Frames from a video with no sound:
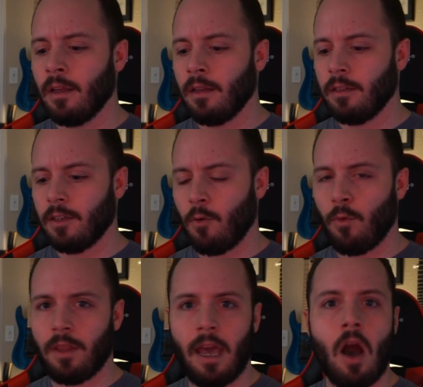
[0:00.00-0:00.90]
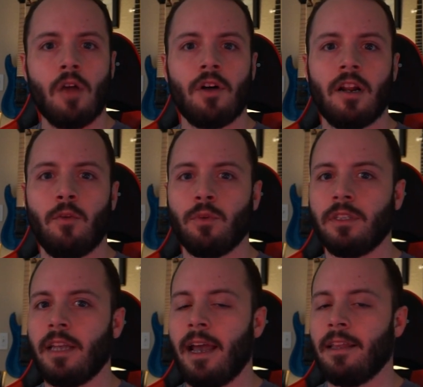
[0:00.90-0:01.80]
So when they all thought he was
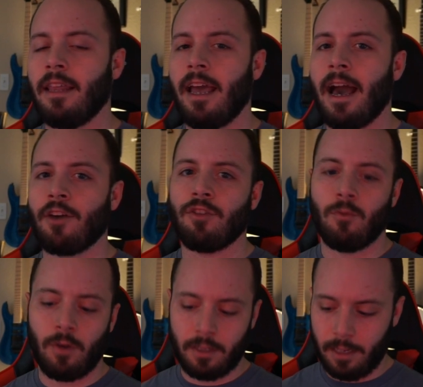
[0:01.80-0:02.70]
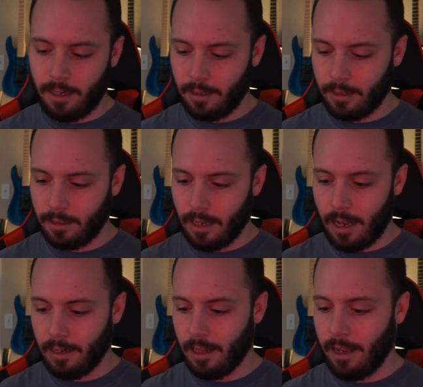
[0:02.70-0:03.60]
dead, they actually went in and
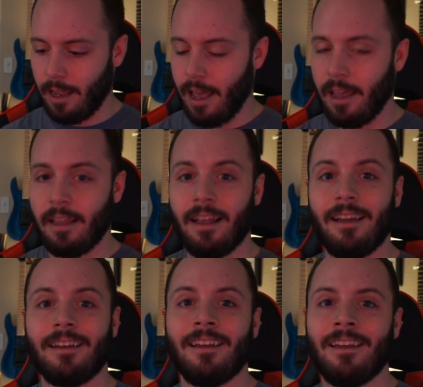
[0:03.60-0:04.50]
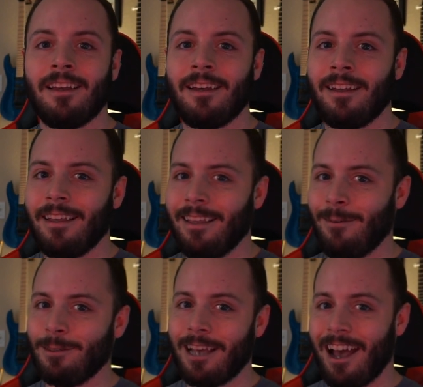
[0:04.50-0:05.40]
decided, like, hey, like, he
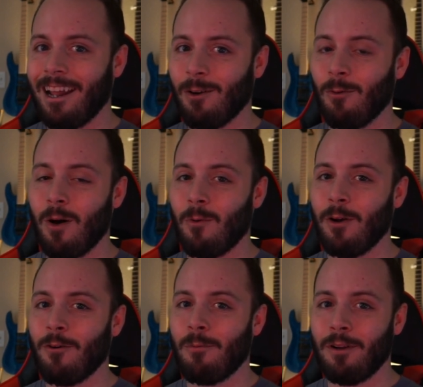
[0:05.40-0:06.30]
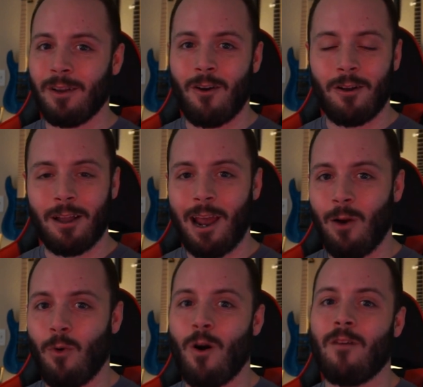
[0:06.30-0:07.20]
was kind of what we were putting our
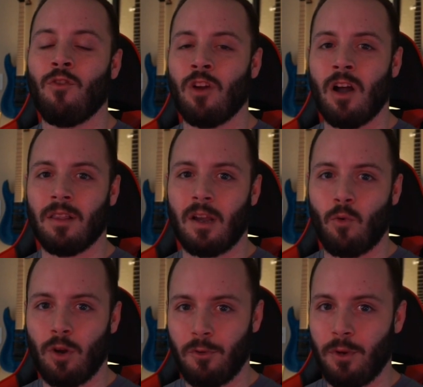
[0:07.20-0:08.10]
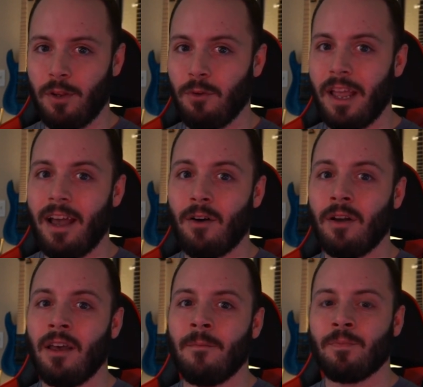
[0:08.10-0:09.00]
entire war effort on. Like, what do we do now?
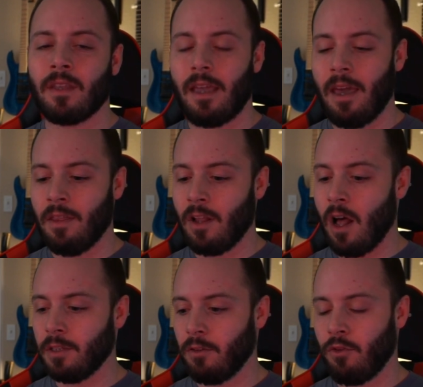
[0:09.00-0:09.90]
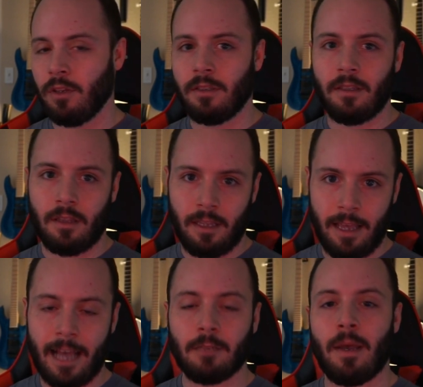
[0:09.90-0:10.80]
And then also just the
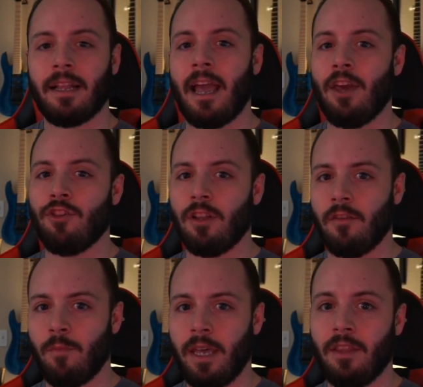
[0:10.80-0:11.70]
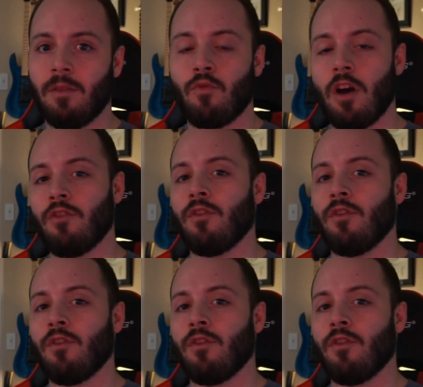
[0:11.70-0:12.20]
expectation of being the brother